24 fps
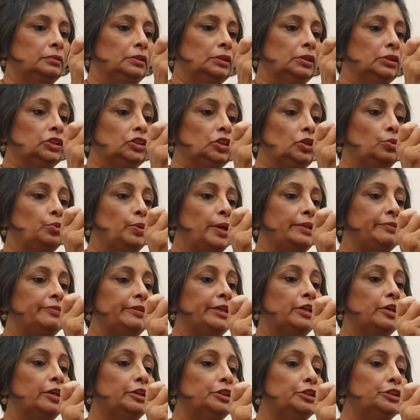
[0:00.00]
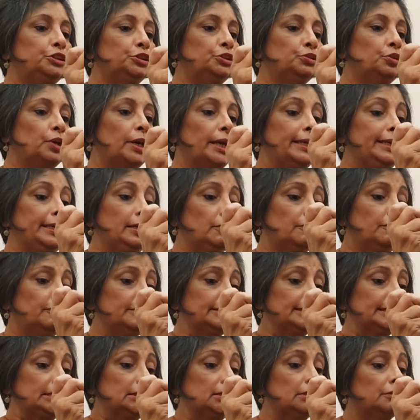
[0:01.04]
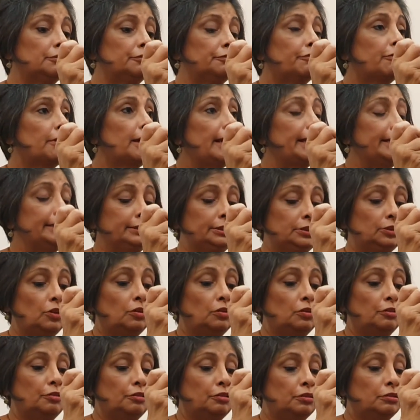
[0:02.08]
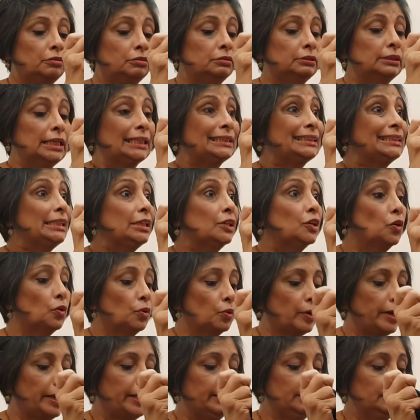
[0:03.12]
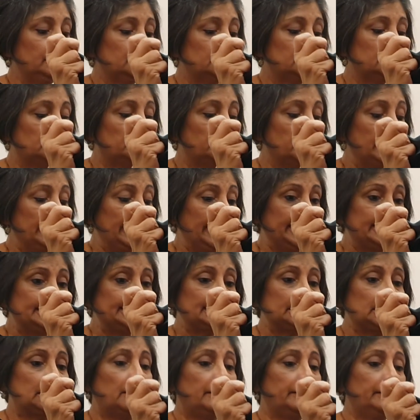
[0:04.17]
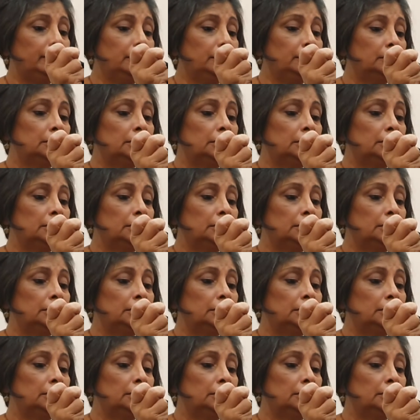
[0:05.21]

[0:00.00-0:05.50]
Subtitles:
So when we're going to do any of a stir fried or nasi goreng, the Malay style,